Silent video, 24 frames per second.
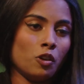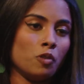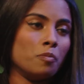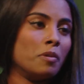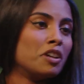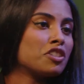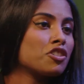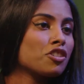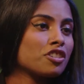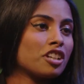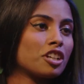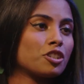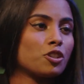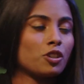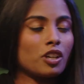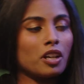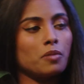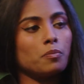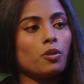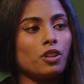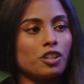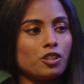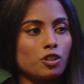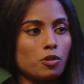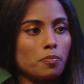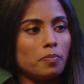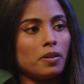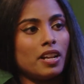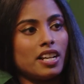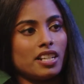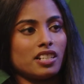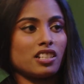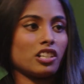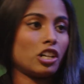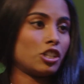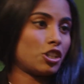measures that you can put into
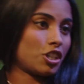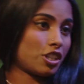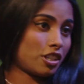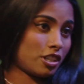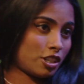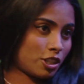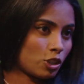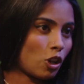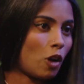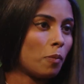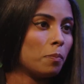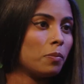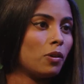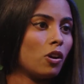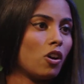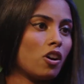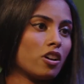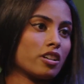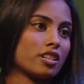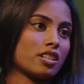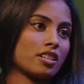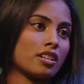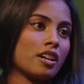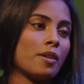place, such as a stop loss.